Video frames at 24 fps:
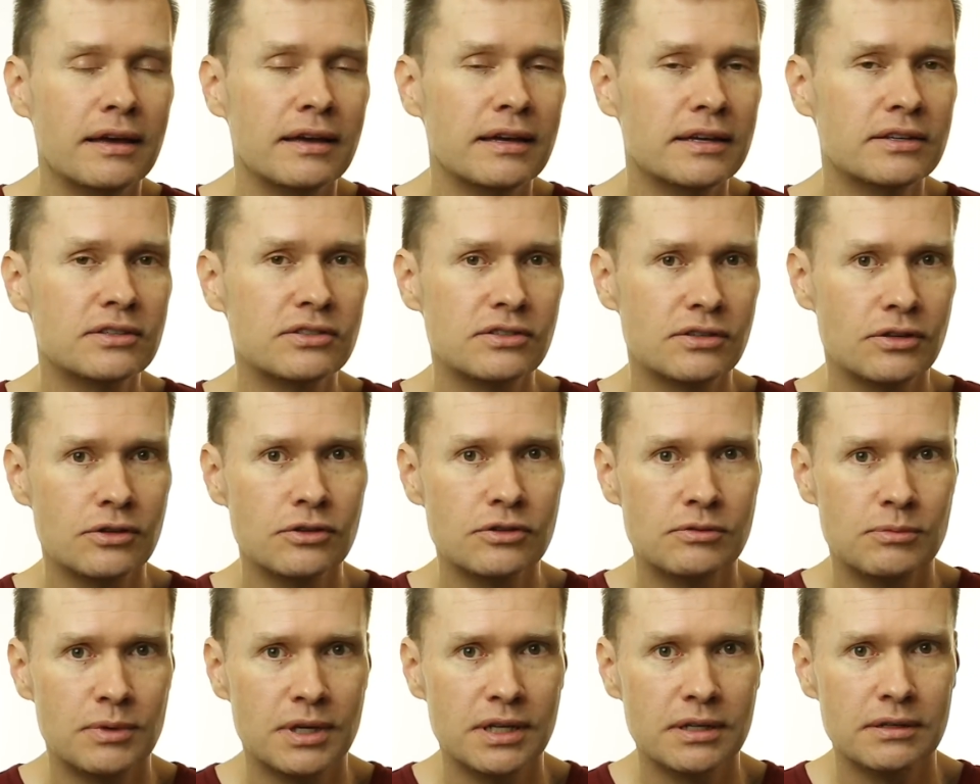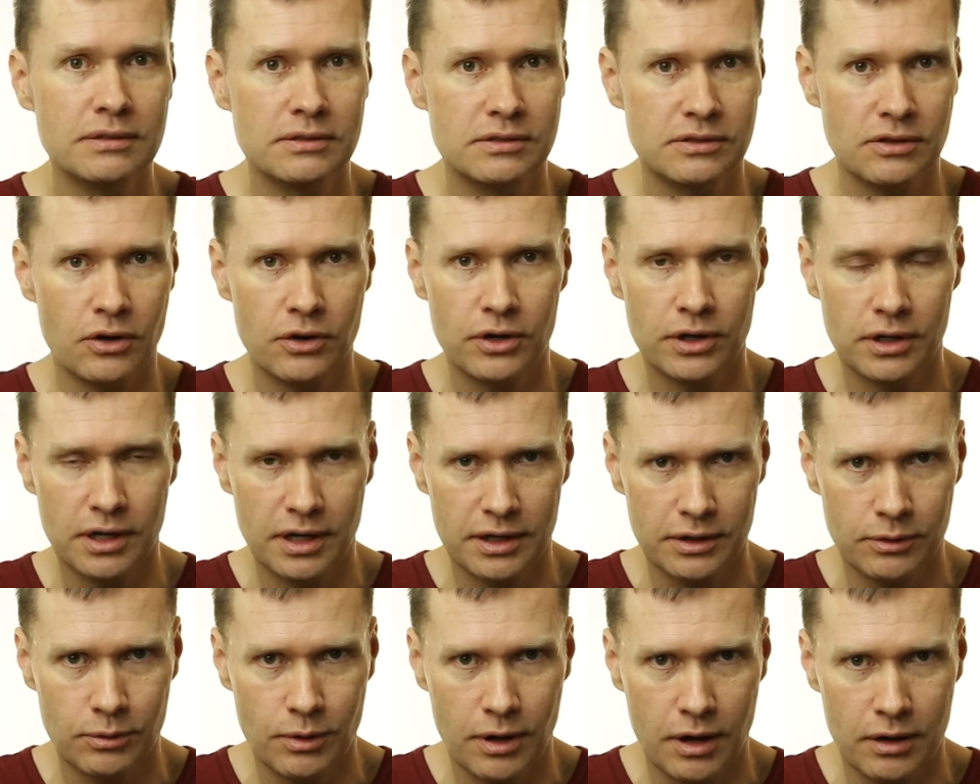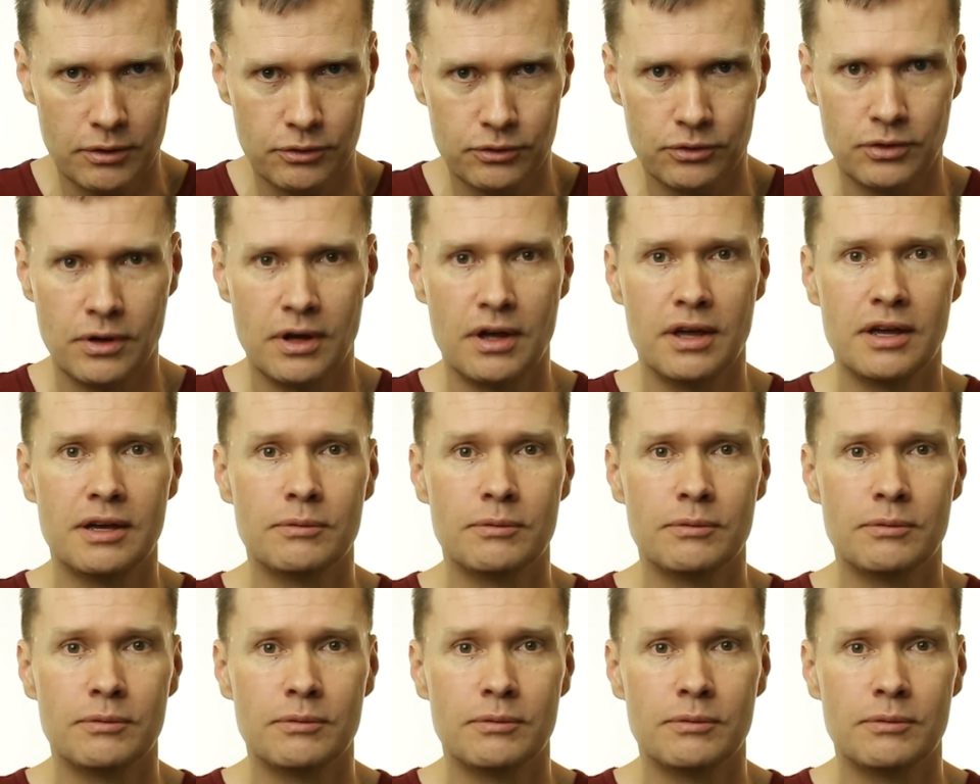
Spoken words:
excuse me, sorry to cut you off,